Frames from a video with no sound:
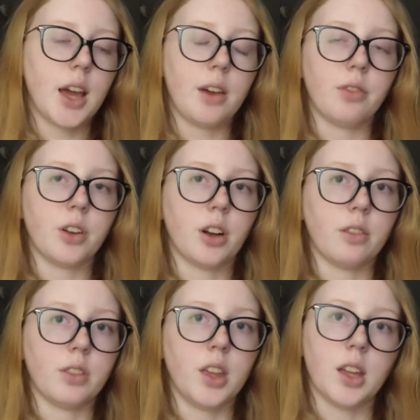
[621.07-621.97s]
effort
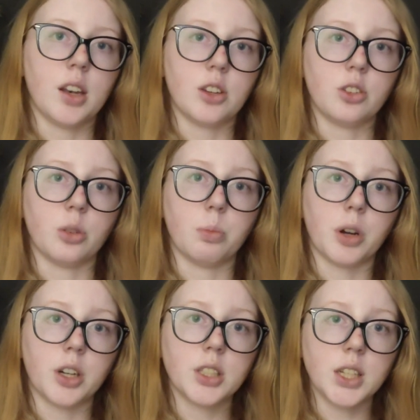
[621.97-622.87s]
of the initial
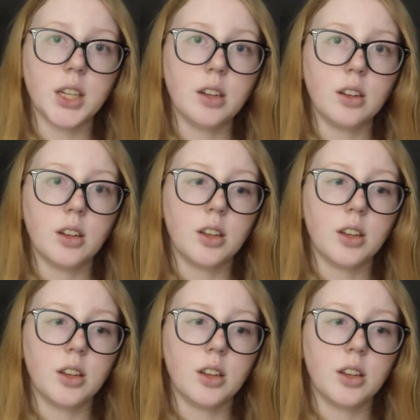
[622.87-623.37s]
person.